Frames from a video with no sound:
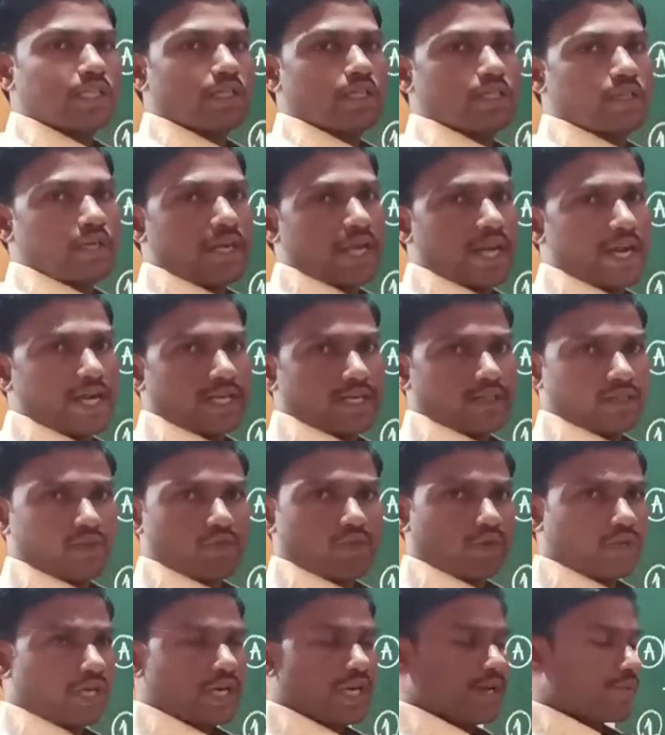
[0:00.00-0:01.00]
8.
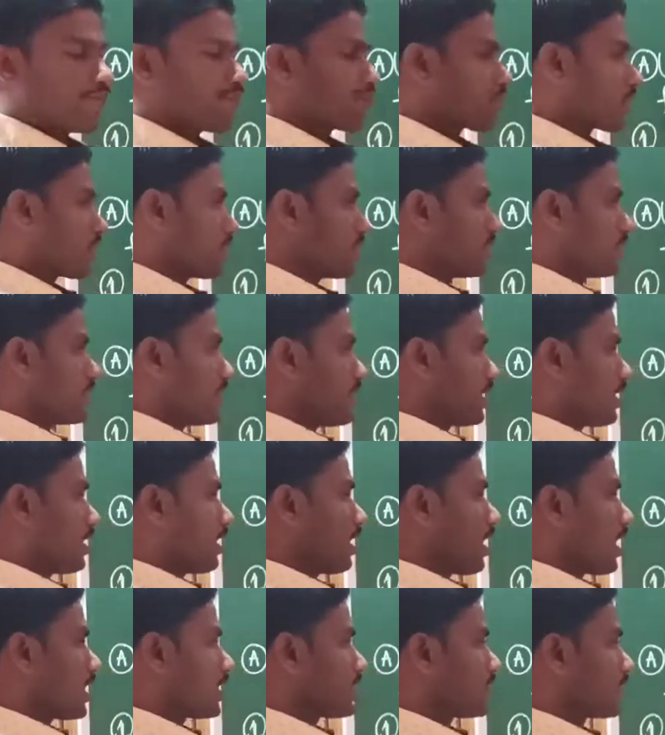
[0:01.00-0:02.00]
Okay, the
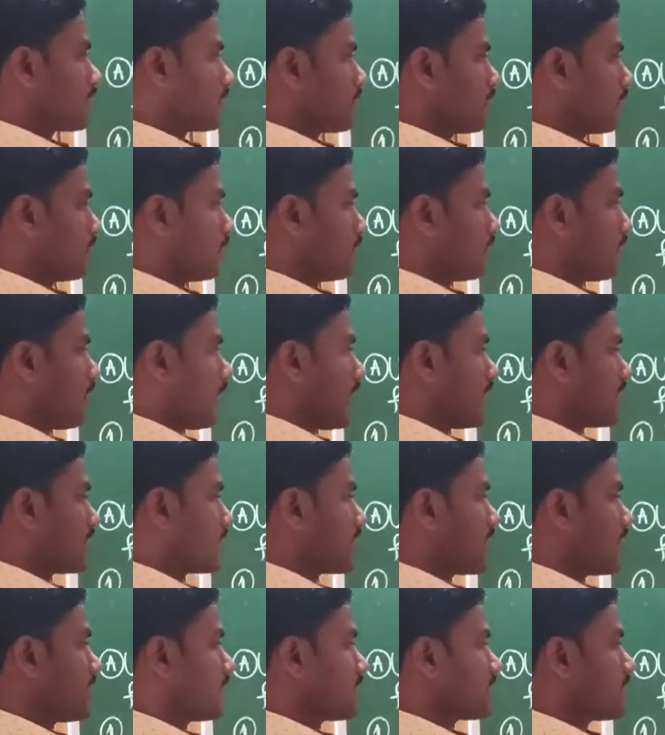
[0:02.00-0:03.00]
last
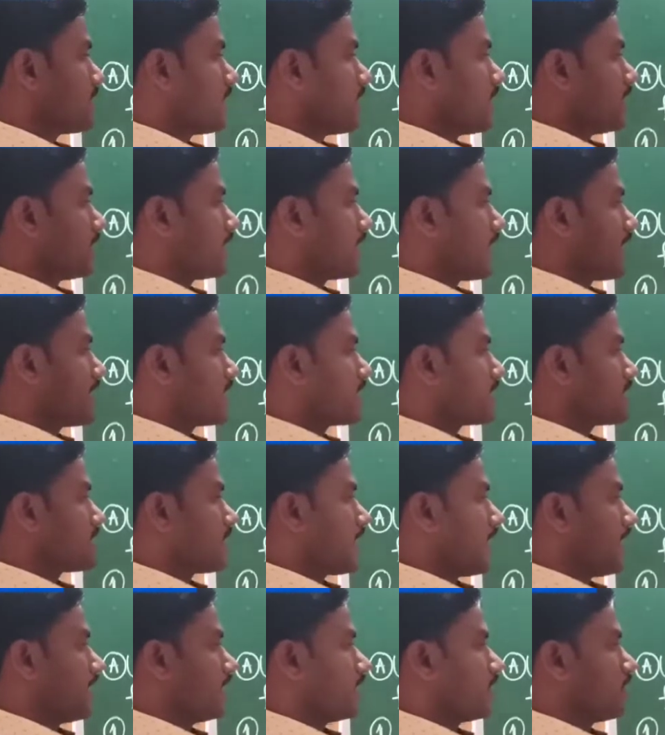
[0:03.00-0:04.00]
hundreds, tens
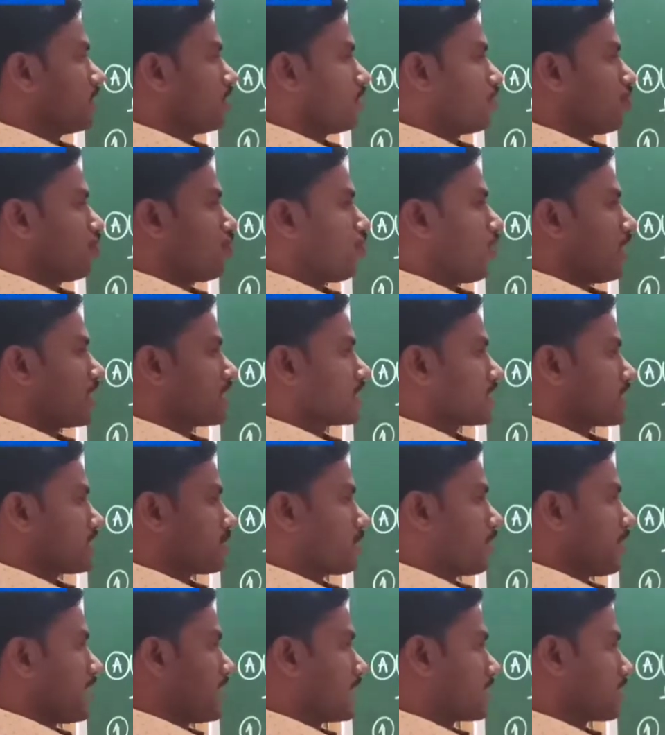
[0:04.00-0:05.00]
and ones
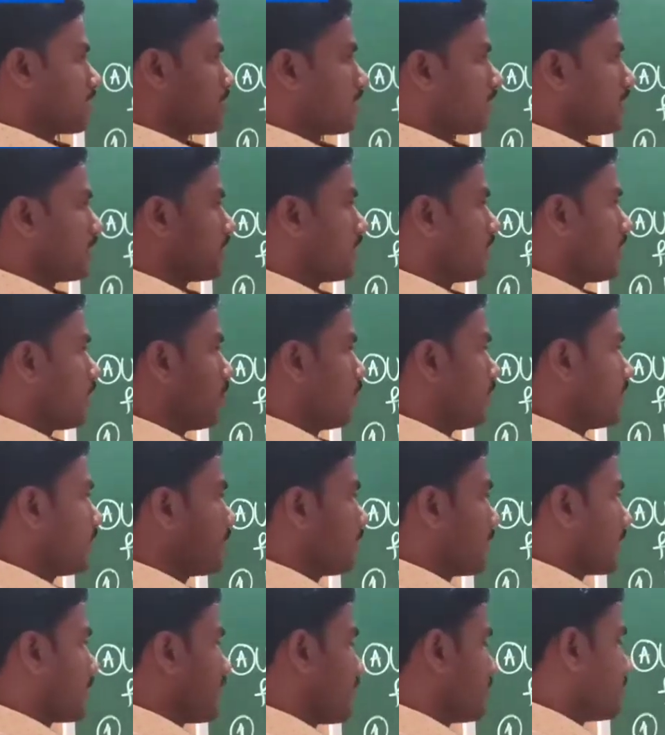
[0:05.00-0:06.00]
place. Now it
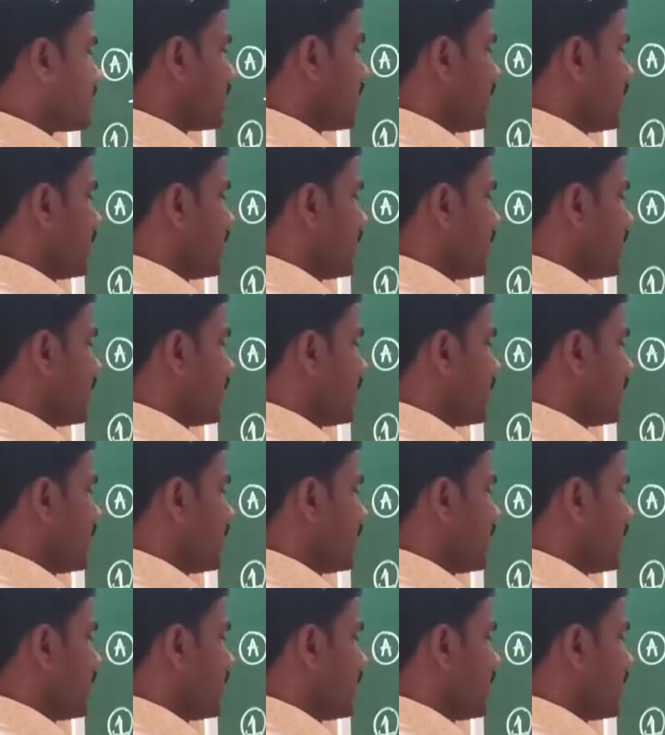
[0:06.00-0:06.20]
becomes